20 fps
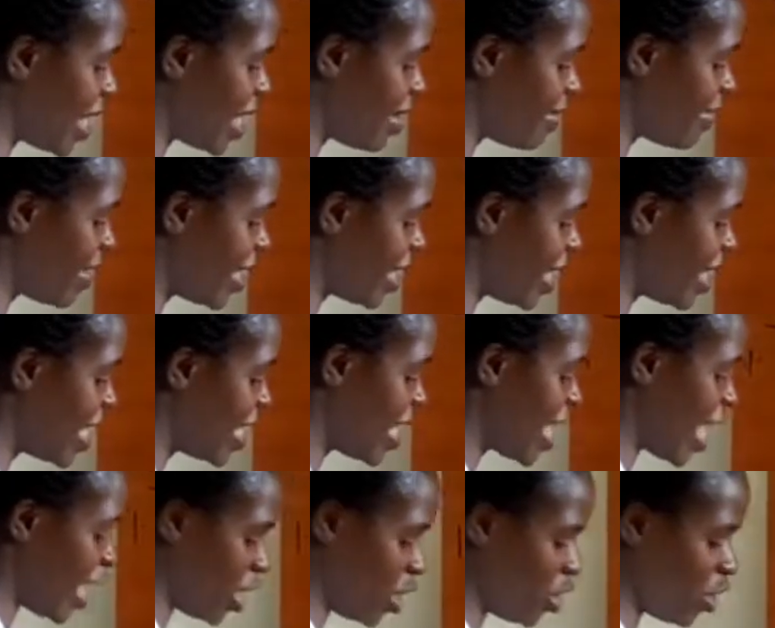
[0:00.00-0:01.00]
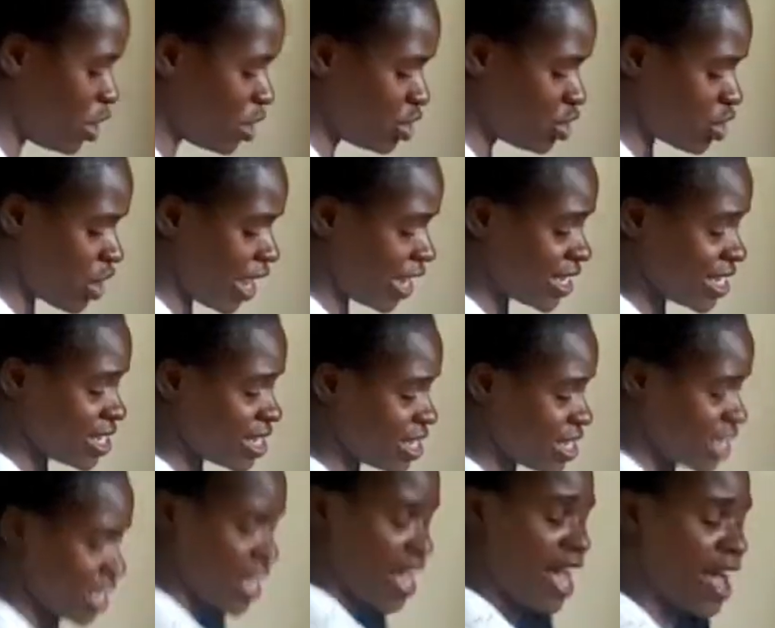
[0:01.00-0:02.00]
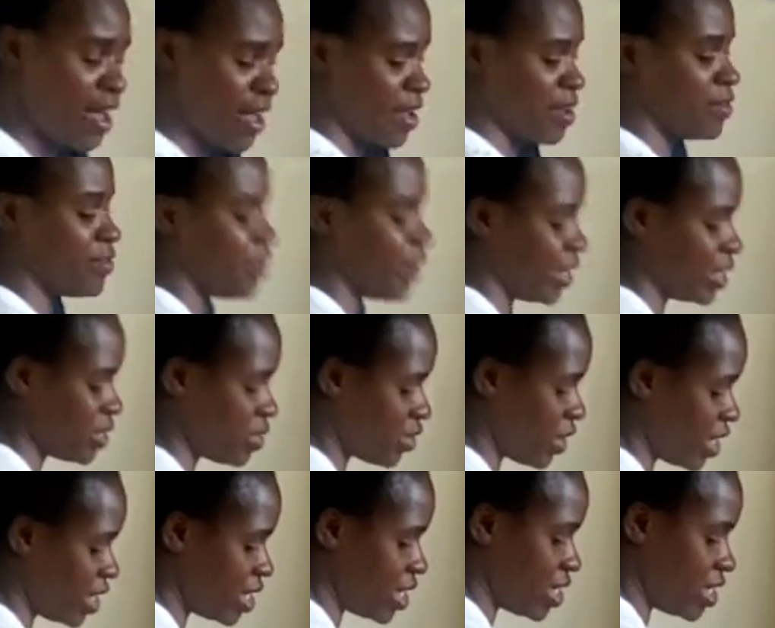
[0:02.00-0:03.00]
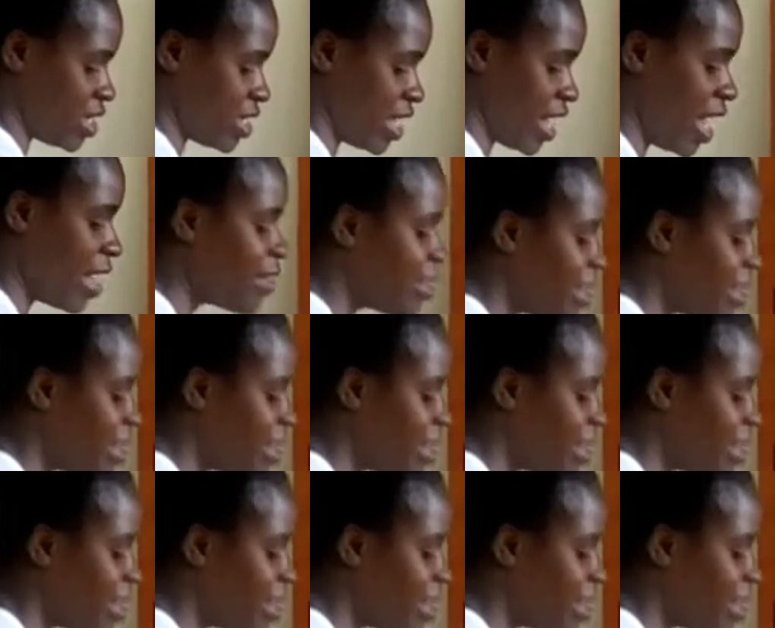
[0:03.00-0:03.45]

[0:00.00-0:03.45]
11 here. Don't write it here. First write it here.